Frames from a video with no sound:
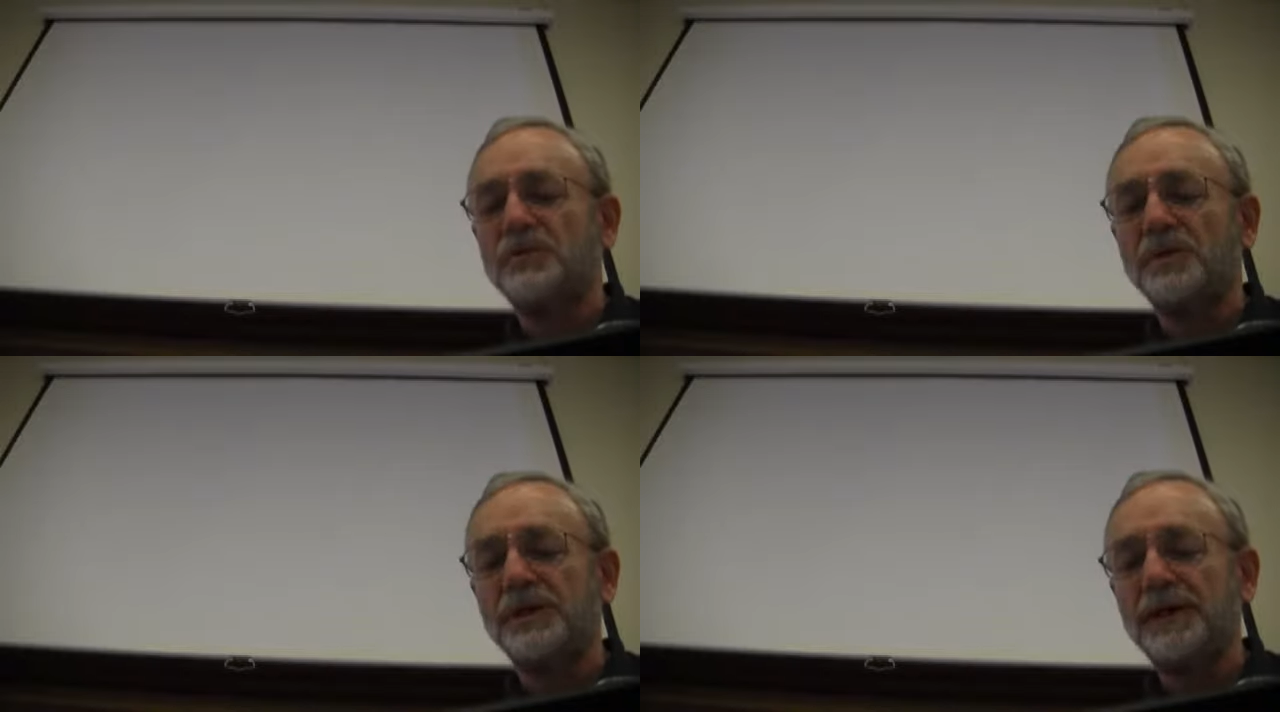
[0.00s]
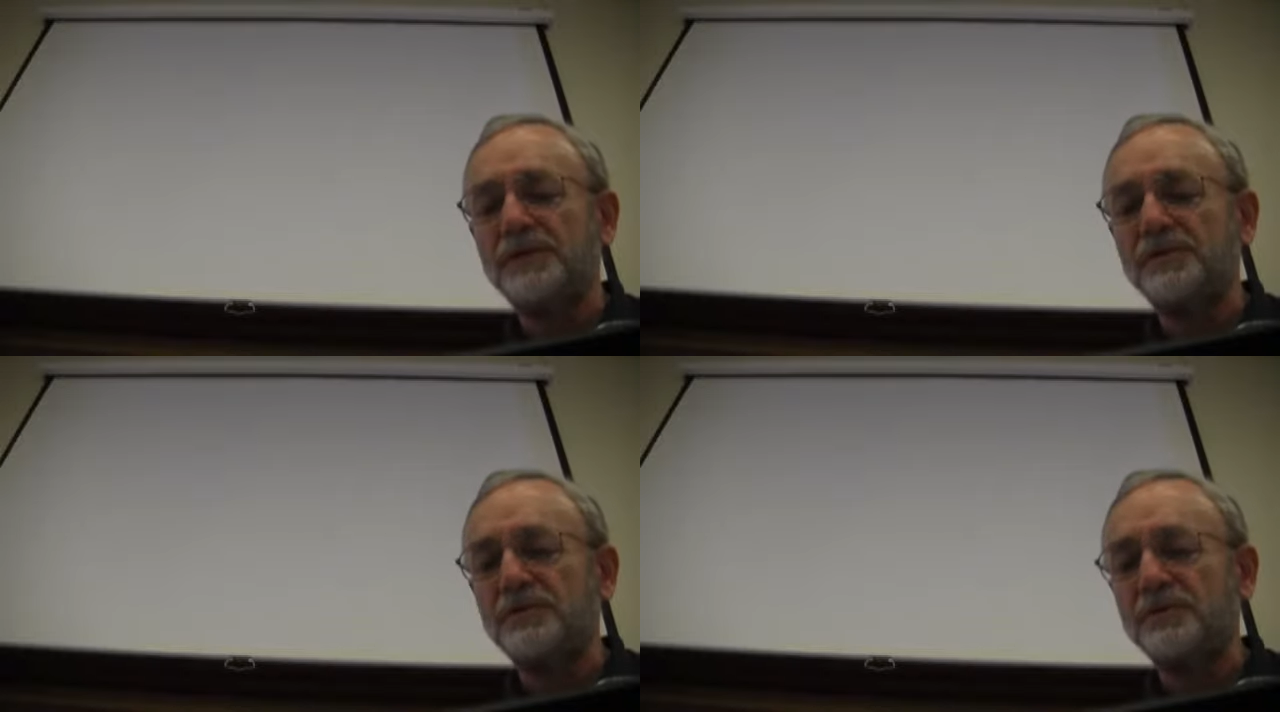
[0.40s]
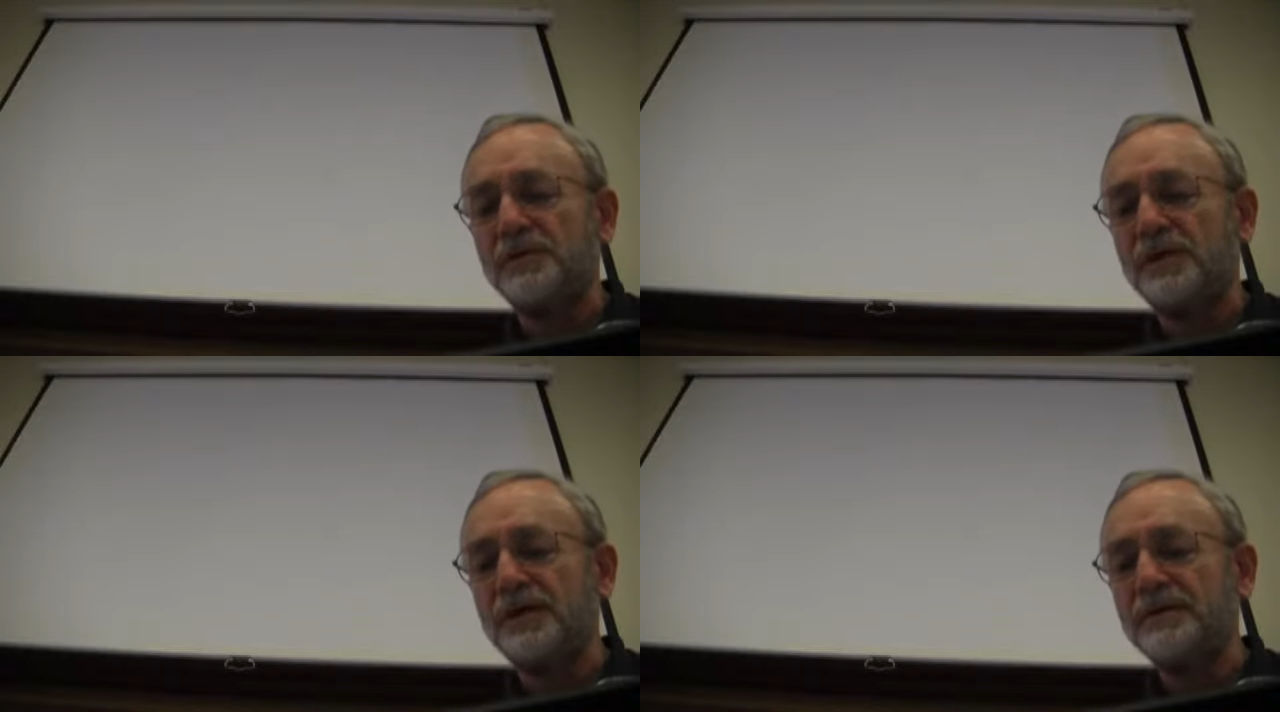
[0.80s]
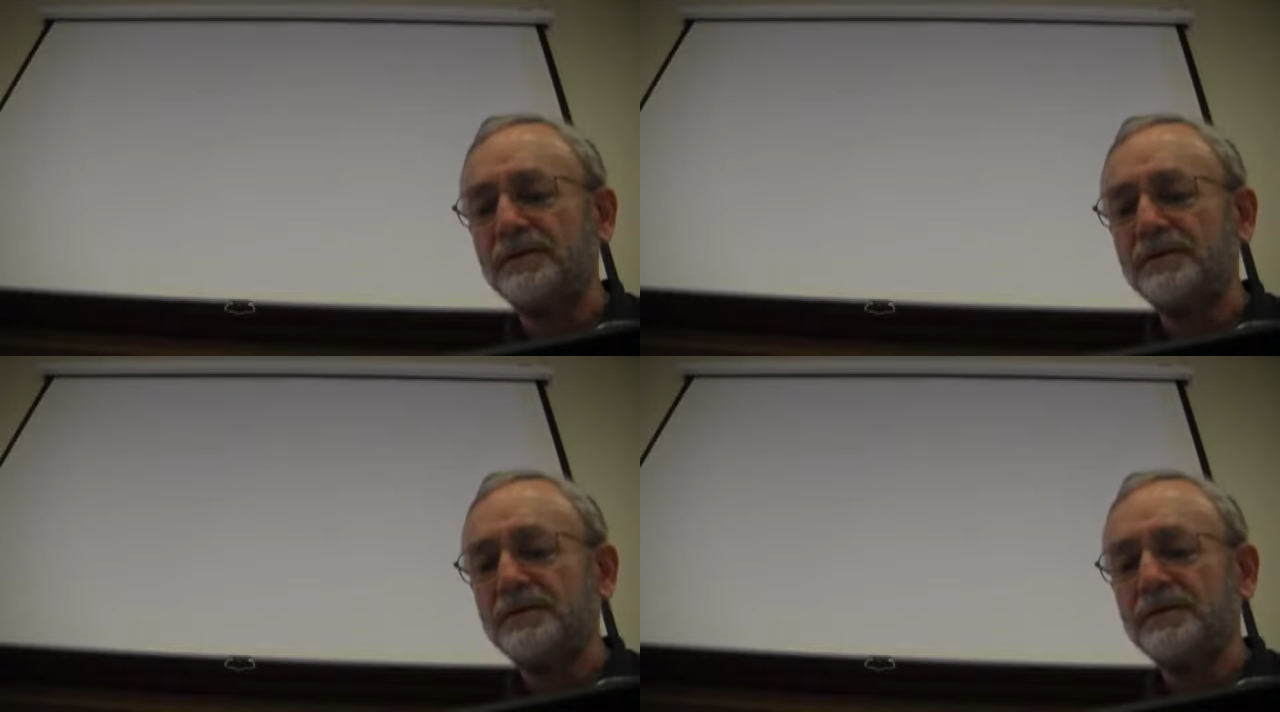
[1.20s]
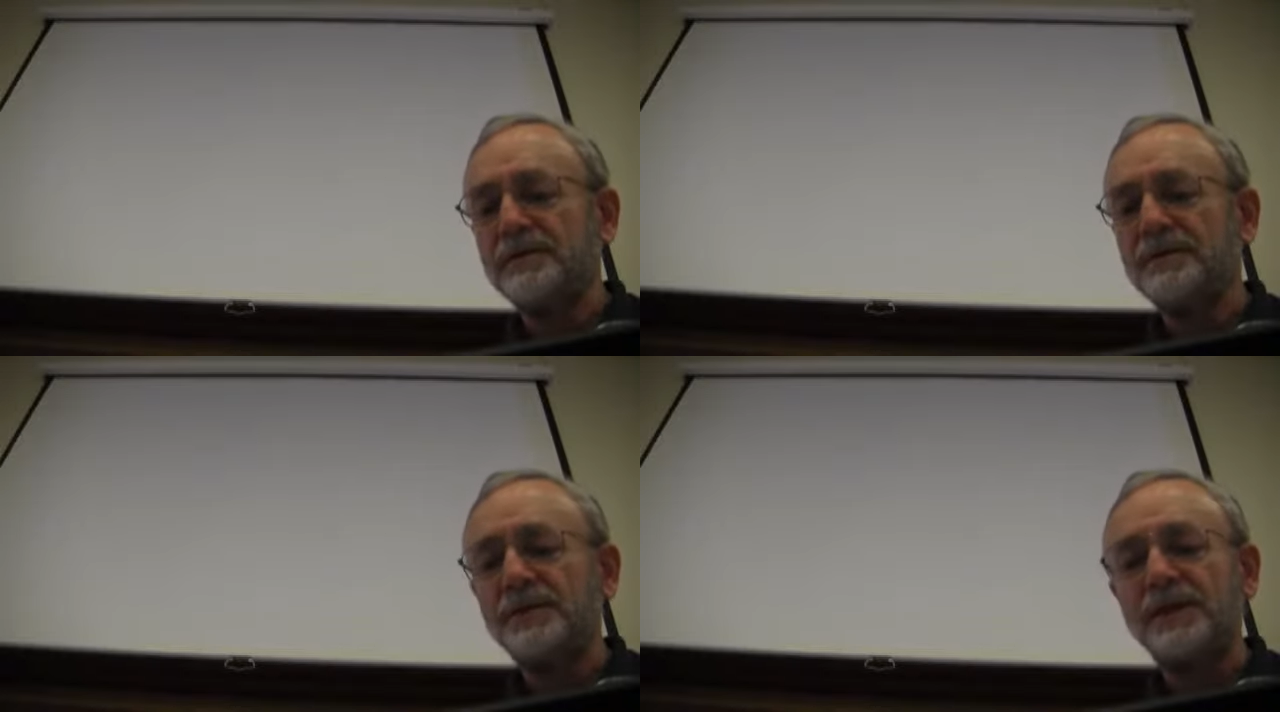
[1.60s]
when we get to, uh,
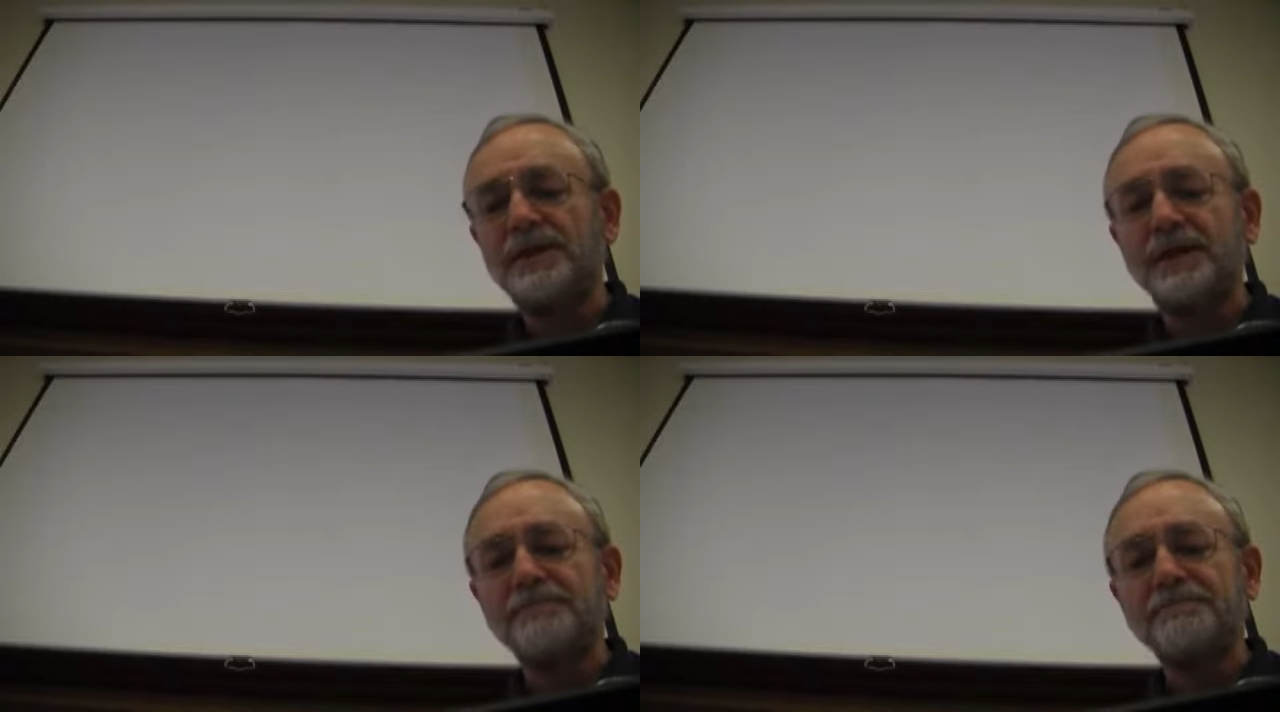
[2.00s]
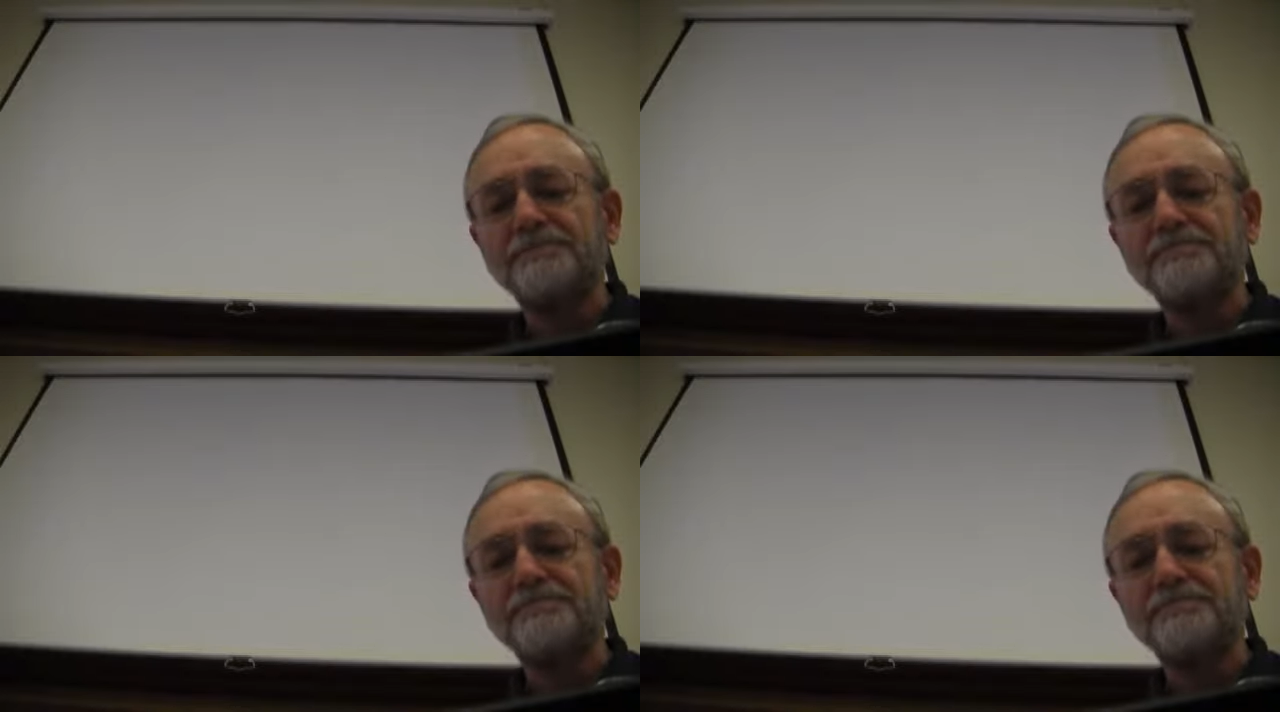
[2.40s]
to meet them.